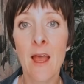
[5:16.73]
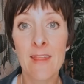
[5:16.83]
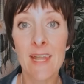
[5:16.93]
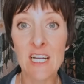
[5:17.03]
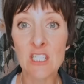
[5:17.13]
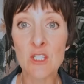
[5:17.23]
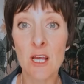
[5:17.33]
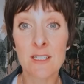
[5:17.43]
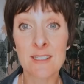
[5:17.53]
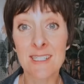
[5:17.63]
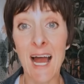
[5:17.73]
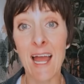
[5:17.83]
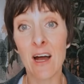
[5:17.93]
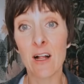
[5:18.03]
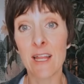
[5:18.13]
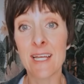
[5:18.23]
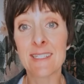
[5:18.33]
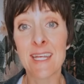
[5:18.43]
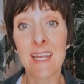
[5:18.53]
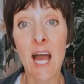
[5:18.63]
The next style
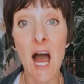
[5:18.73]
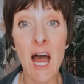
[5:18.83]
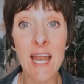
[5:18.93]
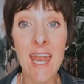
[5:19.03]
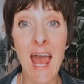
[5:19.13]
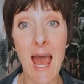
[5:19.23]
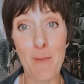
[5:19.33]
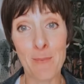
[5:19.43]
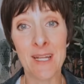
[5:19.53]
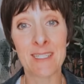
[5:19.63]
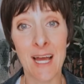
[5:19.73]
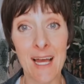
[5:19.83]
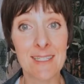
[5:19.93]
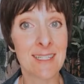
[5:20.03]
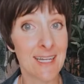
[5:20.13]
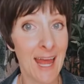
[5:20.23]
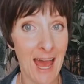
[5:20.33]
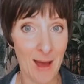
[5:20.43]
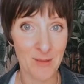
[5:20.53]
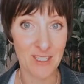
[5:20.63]
is an unappetizing
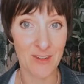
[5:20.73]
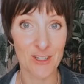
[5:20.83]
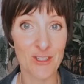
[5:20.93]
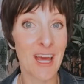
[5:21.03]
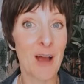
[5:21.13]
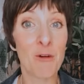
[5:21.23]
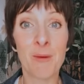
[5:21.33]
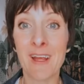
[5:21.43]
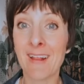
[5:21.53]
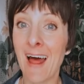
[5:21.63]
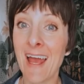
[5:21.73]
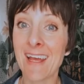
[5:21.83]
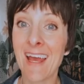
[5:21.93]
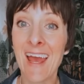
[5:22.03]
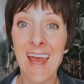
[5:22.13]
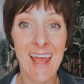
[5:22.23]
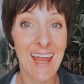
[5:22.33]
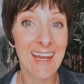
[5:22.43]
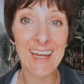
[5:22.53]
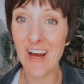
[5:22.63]
atmosphere. So that would be like
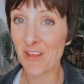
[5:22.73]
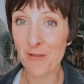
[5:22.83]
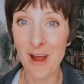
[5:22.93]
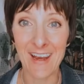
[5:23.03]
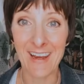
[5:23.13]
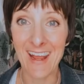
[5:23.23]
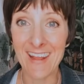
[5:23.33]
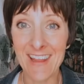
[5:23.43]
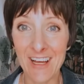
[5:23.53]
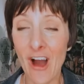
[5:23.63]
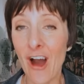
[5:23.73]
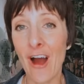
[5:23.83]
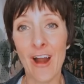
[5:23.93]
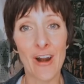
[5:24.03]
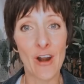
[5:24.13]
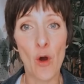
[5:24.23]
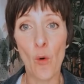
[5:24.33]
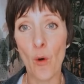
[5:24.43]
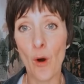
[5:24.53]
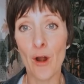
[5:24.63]
eating on the run in the car
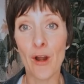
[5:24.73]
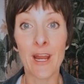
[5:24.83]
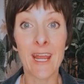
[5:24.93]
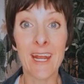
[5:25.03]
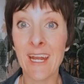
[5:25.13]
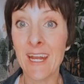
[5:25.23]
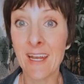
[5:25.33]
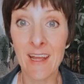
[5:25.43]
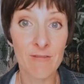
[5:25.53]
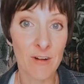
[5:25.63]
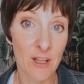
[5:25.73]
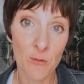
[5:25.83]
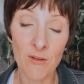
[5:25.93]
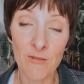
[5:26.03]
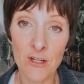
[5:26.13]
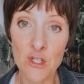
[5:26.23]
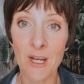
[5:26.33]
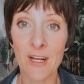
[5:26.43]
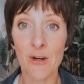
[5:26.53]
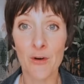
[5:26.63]
or eating in front of the
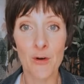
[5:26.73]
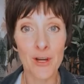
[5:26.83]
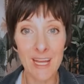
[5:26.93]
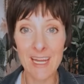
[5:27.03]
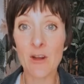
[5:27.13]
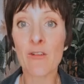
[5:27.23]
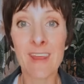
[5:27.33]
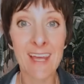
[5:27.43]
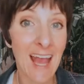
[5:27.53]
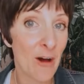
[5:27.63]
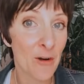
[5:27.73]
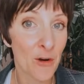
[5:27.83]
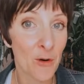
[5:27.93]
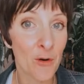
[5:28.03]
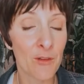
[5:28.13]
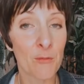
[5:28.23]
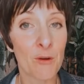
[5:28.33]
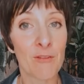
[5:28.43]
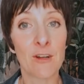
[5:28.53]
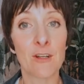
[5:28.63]
refrigerator or eating over the counter or over the
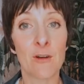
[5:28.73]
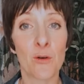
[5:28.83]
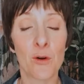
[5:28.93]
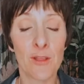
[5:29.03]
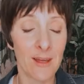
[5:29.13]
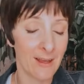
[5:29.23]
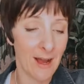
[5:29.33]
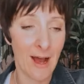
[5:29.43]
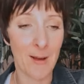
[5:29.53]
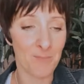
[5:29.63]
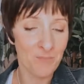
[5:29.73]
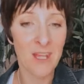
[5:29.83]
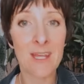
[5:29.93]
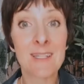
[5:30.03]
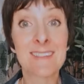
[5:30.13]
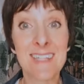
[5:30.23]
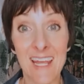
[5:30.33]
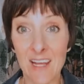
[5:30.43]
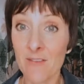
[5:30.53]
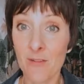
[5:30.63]
refri- or the um,
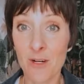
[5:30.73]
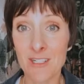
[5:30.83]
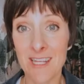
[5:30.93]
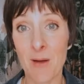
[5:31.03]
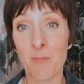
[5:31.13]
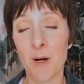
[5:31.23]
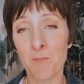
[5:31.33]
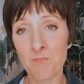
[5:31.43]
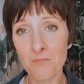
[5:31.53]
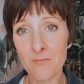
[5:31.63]
sink, for example.